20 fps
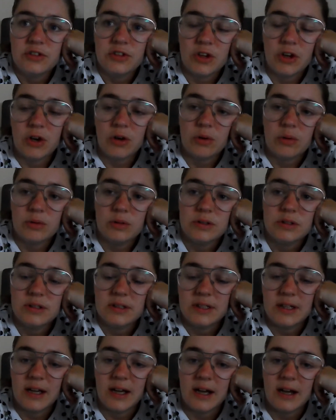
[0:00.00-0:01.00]
So
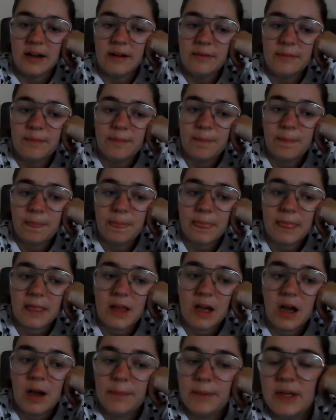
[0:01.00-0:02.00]
yeah,
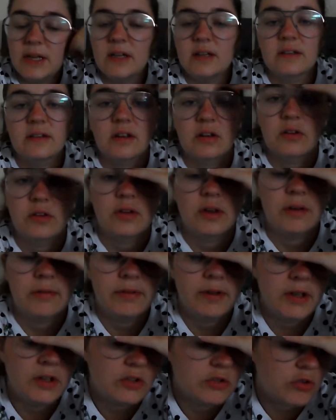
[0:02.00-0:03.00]
I mean, it's like you
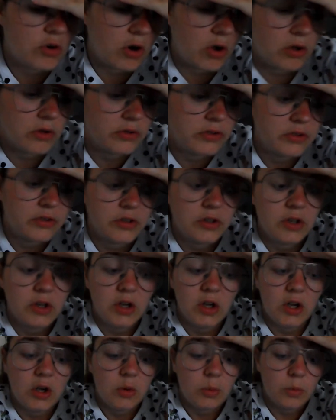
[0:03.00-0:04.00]
say, fingers crossed
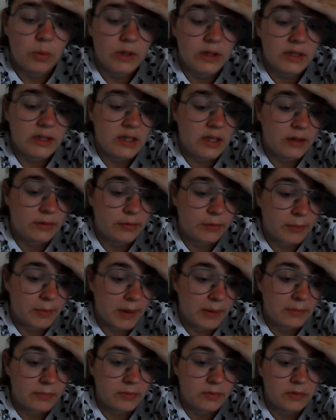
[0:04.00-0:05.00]
we'll hear
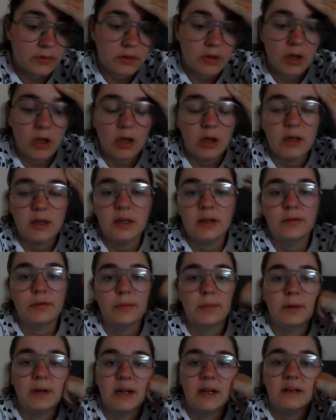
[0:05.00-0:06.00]
from
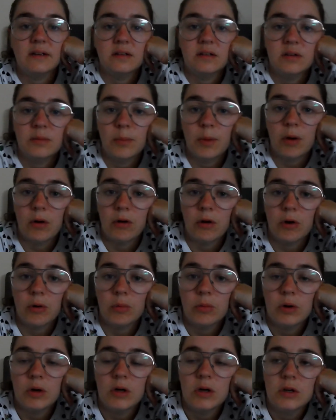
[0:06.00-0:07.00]
the lady
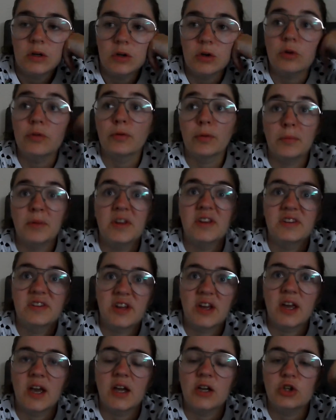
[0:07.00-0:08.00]
tomorrow, or from the
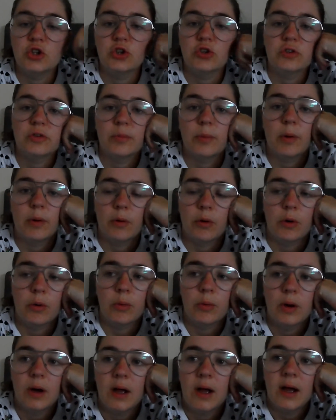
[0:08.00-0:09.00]
estate agent
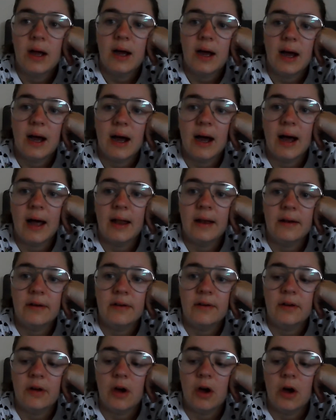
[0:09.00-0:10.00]
tomorrow,
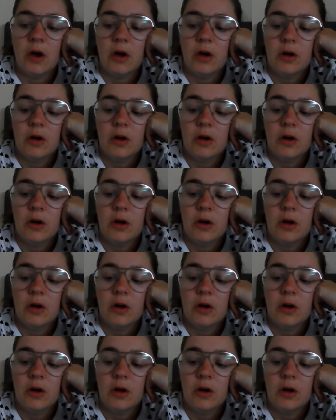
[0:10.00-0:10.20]
and